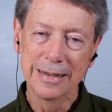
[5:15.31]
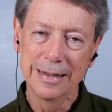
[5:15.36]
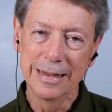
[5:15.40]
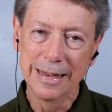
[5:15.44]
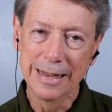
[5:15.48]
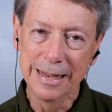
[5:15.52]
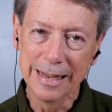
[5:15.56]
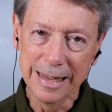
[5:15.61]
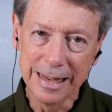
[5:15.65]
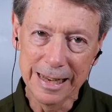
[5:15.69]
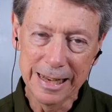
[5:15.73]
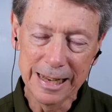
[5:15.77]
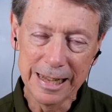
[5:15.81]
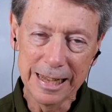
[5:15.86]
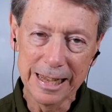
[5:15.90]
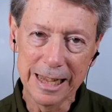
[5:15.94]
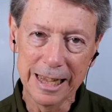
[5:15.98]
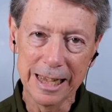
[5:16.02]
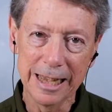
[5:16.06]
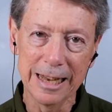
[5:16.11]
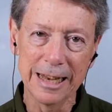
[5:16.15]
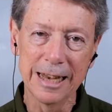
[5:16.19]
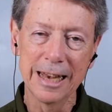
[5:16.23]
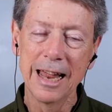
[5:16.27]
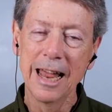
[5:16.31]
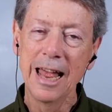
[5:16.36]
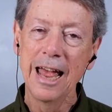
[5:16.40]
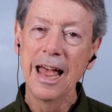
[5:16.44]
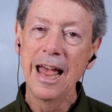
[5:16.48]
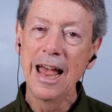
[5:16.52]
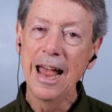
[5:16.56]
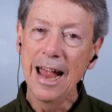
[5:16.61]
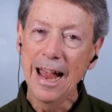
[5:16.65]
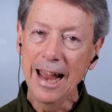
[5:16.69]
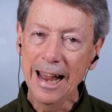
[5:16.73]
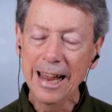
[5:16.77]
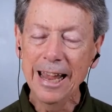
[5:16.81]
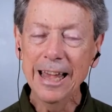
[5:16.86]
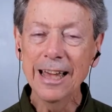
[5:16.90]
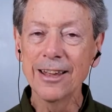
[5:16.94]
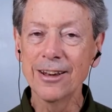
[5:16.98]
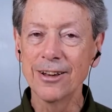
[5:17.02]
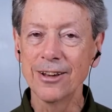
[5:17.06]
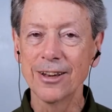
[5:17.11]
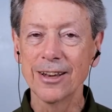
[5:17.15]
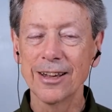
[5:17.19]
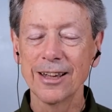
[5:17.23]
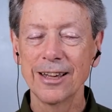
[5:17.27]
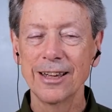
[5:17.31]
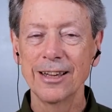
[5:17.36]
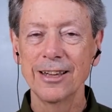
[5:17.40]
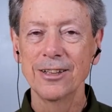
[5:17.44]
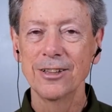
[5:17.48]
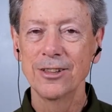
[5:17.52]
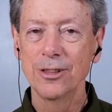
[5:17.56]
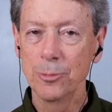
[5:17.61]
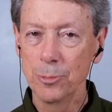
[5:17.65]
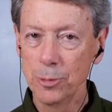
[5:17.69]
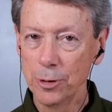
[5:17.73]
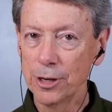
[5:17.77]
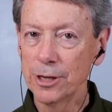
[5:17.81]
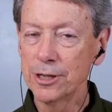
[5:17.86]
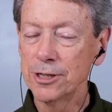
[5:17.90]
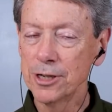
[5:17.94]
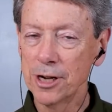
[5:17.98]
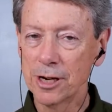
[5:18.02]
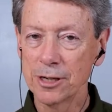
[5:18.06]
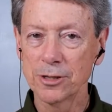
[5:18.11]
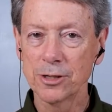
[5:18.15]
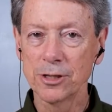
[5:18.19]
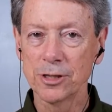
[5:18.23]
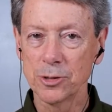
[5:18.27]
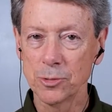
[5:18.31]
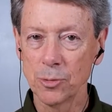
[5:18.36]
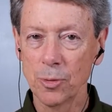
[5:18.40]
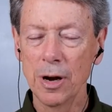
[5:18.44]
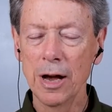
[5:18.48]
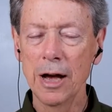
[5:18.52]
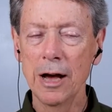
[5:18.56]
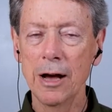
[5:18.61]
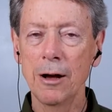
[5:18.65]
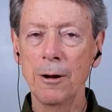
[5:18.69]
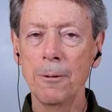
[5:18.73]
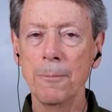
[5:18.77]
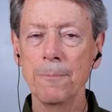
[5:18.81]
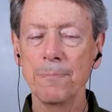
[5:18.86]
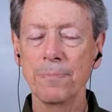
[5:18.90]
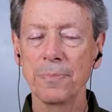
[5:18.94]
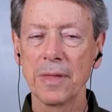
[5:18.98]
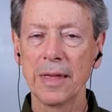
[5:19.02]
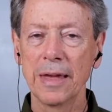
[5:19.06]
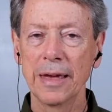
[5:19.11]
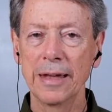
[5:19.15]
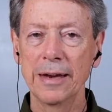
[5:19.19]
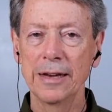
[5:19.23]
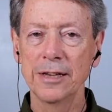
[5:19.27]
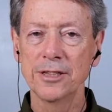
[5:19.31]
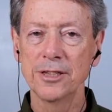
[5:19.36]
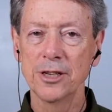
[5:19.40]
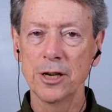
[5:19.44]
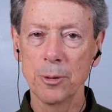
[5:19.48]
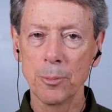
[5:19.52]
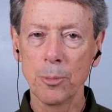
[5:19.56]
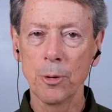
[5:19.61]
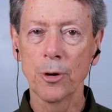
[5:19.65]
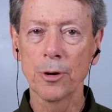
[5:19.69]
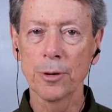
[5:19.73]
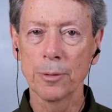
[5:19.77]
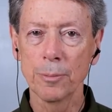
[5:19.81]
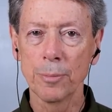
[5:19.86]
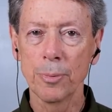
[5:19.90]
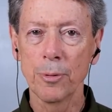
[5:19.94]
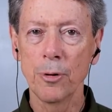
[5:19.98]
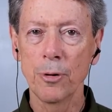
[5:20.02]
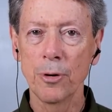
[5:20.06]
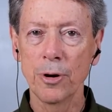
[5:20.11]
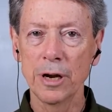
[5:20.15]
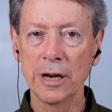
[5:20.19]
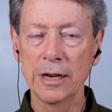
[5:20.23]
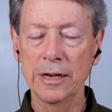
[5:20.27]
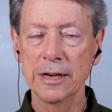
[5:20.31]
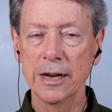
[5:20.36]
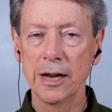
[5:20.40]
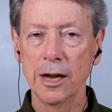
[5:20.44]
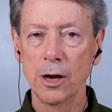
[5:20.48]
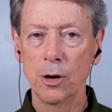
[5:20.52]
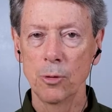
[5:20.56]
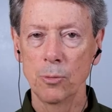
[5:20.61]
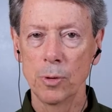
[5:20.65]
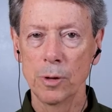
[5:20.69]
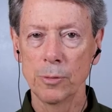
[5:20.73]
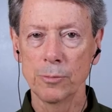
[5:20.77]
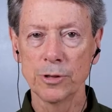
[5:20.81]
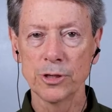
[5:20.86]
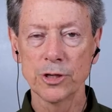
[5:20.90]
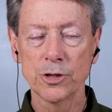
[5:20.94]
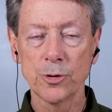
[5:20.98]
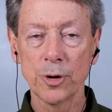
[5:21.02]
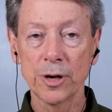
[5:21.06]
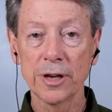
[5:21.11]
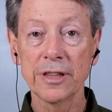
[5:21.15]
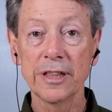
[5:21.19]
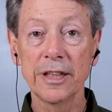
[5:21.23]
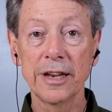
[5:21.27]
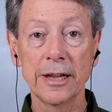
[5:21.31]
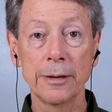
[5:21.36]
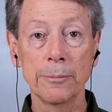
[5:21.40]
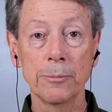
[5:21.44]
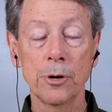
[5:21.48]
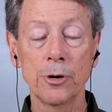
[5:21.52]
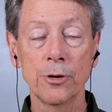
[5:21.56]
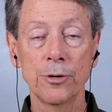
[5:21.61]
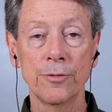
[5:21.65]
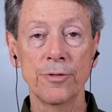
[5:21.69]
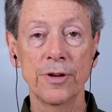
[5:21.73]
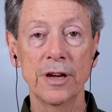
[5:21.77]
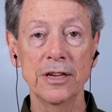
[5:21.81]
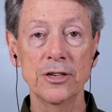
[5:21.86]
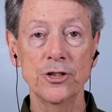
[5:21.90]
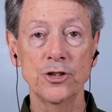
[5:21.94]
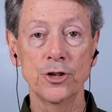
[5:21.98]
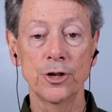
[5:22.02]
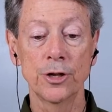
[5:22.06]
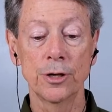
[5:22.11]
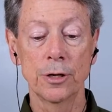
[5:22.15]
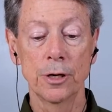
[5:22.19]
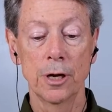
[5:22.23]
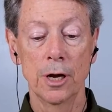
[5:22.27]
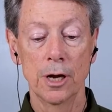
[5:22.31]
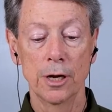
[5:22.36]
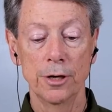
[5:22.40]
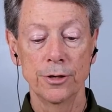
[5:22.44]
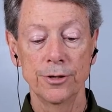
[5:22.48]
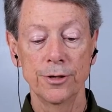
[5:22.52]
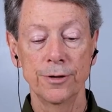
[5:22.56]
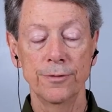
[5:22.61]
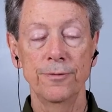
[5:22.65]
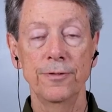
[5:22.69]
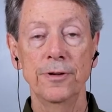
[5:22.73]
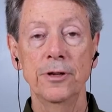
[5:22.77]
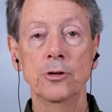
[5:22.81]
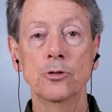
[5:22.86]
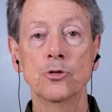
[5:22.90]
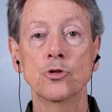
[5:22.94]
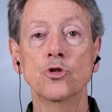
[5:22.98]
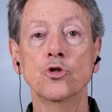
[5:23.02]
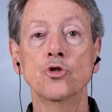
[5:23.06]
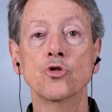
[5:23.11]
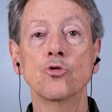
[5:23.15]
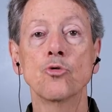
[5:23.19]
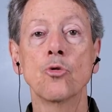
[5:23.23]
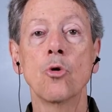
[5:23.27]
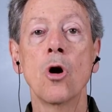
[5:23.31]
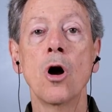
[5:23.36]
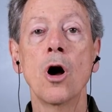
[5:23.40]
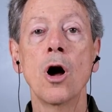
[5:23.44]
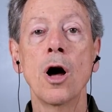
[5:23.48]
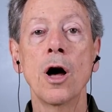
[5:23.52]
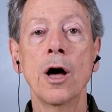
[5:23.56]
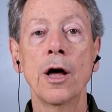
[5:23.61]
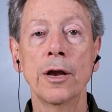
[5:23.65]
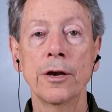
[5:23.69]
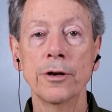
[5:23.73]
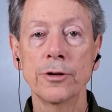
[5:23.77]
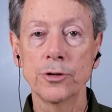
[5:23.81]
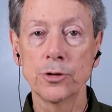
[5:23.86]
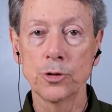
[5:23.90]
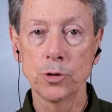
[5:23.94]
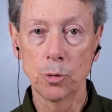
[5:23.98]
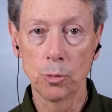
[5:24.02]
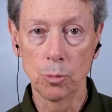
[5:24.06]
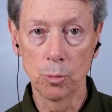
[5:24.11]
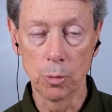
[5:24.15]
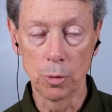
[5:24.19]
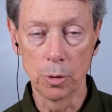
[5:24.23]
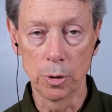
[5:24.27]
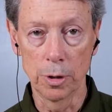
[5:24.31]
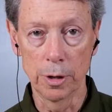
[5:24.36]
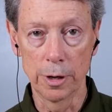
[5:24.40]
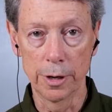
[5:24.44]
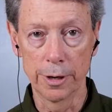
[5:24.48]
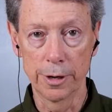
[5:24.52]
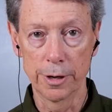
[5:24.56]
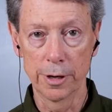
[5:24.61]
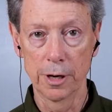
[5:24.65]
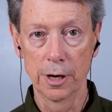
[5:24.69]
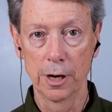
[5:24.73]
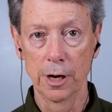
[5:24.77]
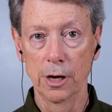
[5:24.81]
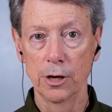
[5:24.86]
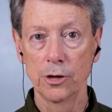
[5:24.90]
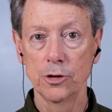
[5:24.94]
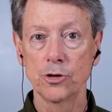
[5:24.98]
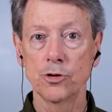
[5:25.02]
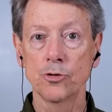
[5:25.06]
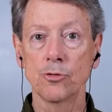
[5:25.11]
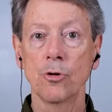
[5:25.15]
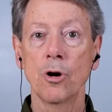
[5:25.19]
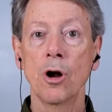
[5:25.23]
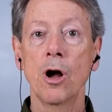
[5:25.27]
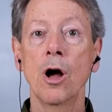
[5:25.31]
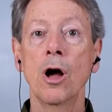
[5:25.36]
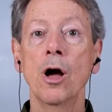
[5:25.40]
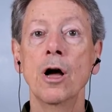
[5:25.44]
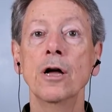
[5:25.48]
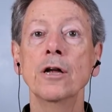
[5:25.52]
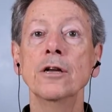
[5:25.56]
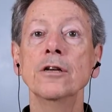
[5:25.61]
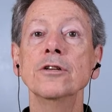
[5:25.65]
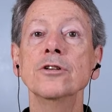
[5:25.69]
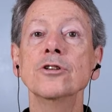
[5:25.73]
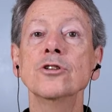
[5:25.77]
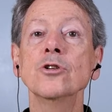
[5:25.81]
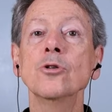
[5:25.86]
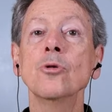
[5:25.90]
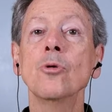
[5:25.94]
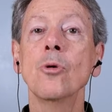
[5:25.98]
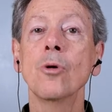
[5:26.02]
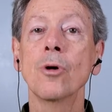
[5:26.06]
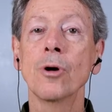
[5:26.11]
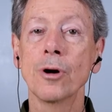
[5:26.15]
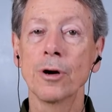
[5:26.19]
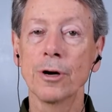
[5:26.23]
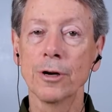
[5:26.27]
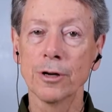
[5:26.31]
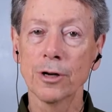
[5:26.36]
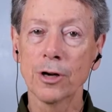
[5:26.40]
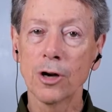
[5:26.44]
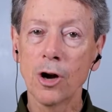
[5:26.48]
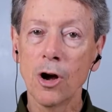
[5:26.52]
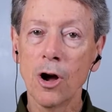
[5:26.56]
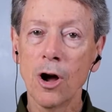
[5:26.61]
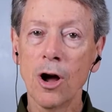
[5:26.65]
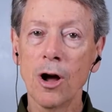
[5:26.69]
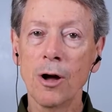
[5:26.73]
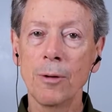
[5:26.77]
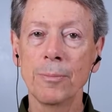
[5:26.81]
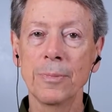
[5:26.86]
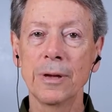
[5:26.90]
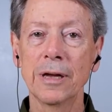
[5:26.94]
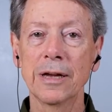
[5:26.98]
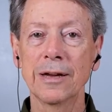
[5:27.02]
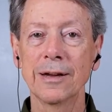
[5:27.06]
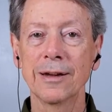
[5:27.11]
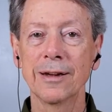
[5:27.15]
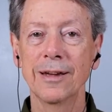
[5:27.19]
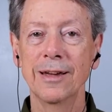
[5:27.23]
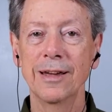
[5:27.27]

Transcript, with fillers: leaning in. And the Buddha talked as well, and it's an important point when we're strengthening motivation to feel drawn toward, drawn toward calming